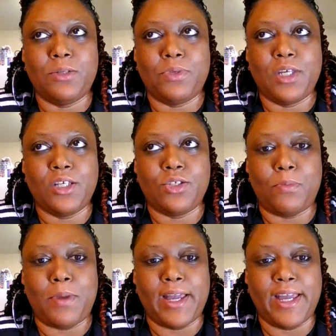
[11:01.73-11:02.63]
some things
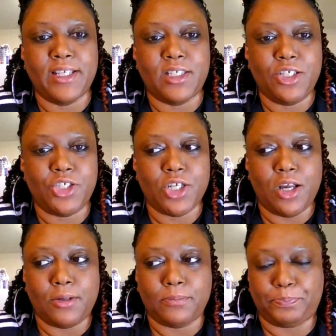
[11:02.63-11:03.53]
on my Etsy
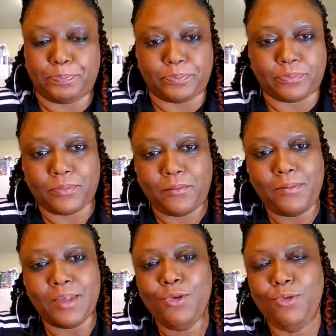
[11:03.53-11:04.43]
shop.
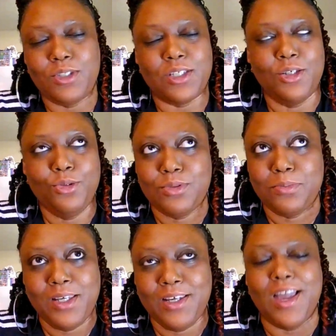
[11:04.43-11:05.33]
Oh, excuse
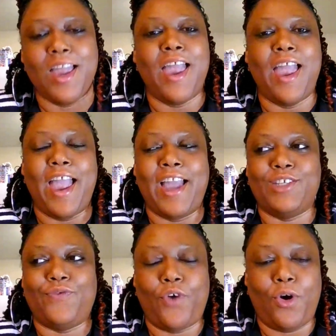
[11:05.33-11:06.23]
me,
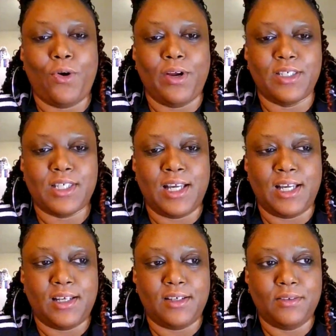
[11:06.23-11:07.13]
as far as
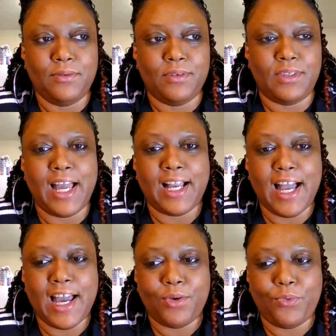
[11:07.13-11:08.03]
that
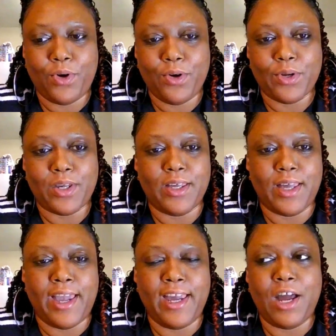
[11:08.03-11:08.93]
kind of work,
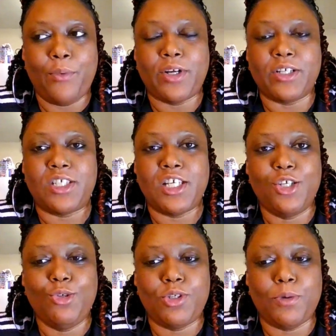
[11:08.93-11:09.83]
and I will
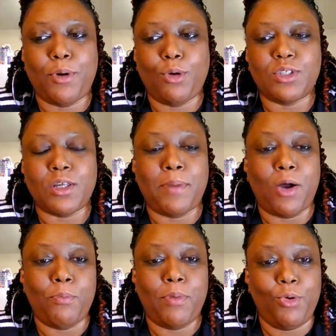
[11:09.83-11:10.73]
continue to post
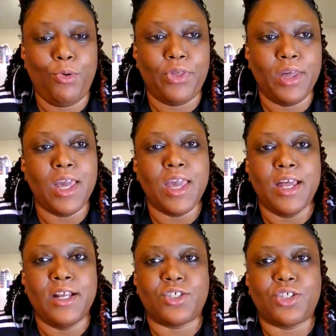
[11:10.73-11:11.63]
about both.
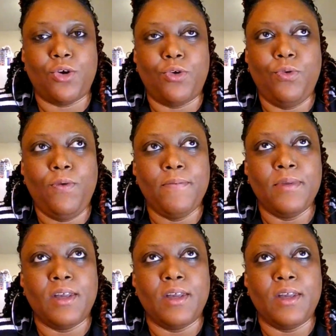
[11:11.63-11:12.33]
So